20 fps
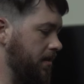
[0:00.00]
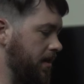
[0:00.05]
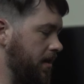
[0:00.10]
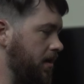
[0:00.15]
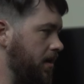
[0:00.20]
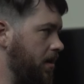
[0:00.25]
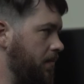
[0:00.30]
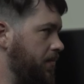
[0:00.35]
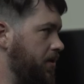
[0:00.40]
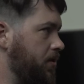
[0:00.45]

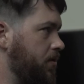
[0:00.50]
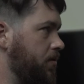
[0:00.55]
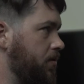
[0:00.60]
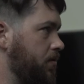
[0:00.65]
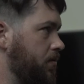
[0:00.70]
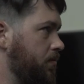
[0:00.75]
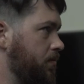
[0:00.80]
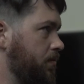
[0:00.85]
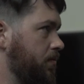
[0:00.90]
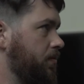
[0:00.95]
that'll help
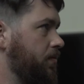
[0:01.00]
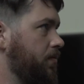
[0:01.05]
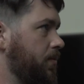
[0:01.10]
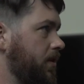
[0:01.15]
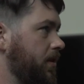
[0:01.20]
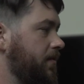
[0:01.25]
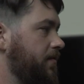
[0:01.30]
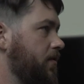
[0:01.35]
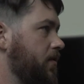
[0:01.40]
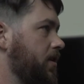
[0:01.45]
you
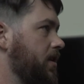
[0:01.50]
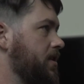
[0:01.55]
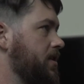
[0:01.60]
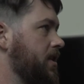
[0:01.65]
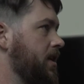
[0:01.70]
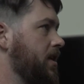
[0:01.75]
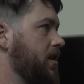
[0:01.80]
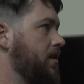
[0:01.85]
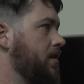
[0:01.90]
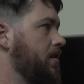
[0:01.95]
really
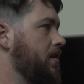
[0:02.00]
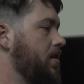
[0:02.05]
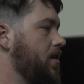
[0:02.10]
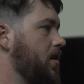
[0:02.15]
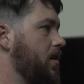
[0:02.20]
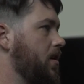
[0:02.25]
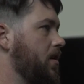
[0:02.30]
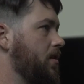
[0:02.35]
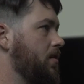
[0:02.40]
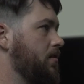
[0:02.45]
focus in
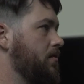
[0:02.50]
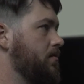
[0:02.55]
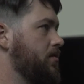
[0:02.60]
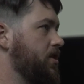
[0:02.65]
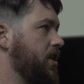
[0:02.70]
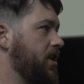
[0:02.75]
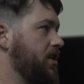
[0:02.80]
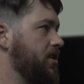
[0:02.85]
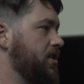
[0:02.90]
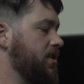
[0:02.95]
on
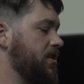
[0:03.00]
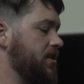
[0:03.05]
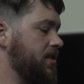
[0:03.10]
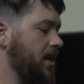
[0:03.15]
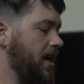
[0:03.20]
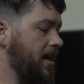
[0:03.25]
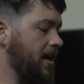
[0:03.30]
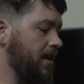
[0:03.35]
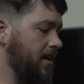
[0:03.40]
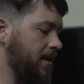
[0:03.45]
changes
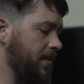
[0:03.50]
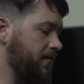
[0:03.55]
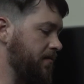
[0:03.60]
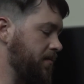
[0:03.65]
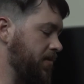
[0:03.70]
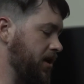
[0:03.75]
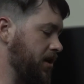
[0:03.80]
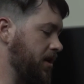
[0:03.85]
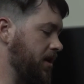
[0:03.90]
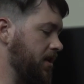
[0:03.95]
at a
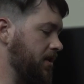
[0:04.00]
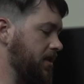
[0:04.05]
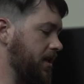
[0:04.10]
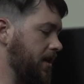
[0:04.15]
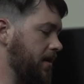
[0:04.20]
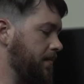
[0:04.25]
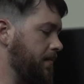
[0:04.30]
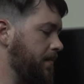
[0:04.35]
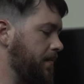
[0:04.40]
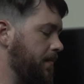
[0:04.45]
given period of
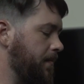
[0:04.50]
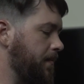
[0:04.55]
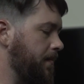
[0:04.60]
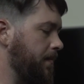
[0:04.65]
time.